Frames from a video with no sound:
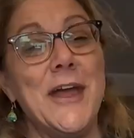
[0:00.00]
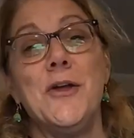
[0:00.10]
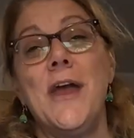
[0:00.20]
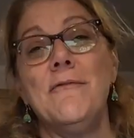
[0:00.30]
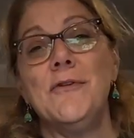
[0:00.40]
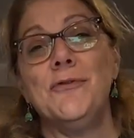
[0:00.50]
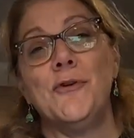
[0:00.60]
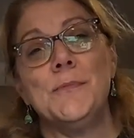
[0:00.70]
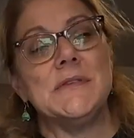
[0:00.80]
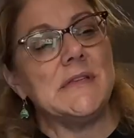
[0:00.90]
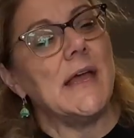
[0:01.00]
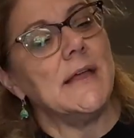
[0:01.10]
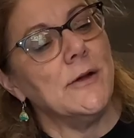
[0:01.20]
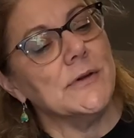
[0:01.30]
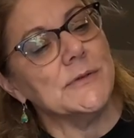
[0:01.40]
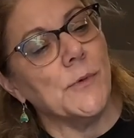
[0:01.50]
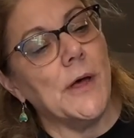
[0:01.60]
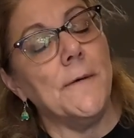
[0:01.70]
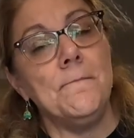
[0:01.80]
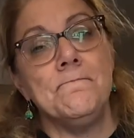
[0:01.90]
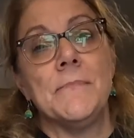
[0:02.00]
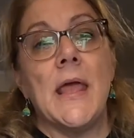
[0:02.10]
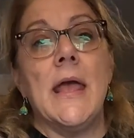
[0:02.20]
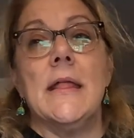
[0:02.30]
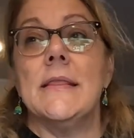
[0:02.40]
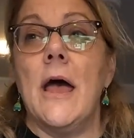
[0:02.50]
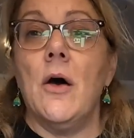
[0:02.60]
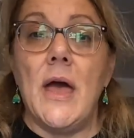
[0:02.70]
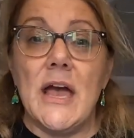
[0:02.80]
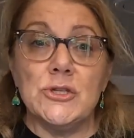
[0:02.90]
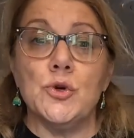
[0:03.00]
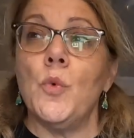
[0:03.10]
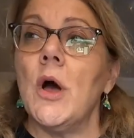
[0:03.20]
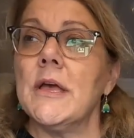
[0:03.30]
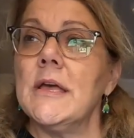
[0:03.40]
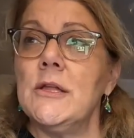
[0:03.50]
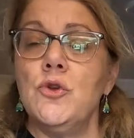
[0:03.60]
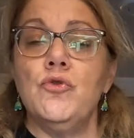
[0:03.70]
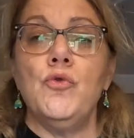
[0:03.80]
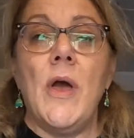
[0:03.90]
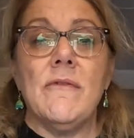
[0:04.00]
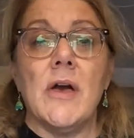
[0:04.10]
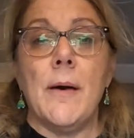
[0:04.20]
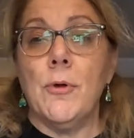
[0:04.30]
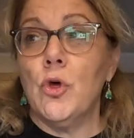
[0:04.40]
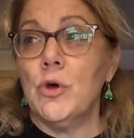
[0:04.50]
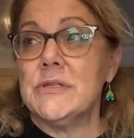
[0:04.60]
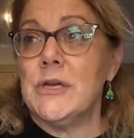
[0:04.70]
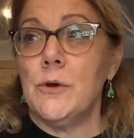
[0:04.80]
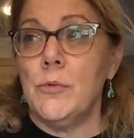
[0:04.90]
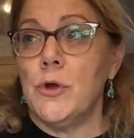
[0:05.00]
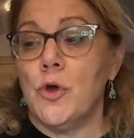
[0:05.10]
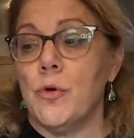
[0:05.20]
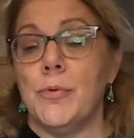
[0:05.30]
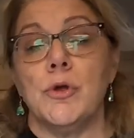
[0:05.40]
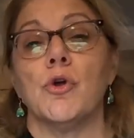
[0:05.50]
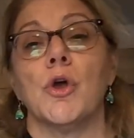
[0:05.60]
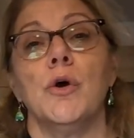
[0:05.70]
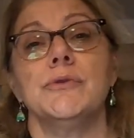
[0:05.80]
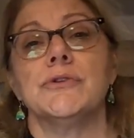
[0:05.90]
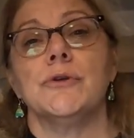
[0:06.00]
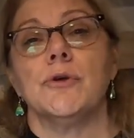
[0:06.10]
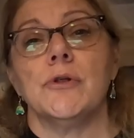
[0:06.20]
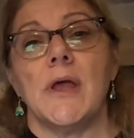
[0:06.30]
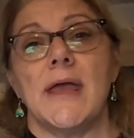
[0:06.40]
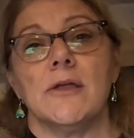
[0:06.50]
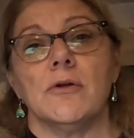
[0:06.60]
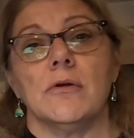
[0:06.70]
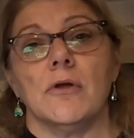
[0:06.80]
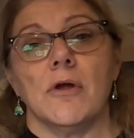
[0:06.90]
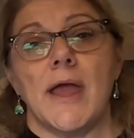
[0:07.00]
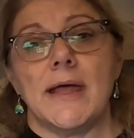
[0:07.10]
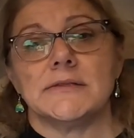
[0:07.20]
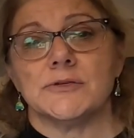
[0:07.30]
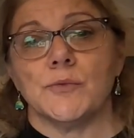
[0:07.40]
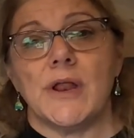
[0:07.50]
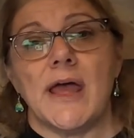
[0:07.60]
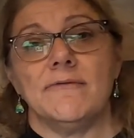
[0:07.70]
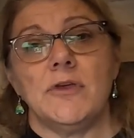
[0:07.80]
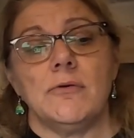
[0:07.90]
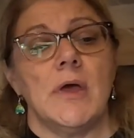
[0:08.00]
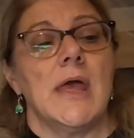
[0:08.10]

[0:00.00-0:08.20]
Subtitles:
Here you have your thermostat here as well. Now, as you're walking in, you do have a couple hooks here where you could put your coats, or you could hang your hats or what have you.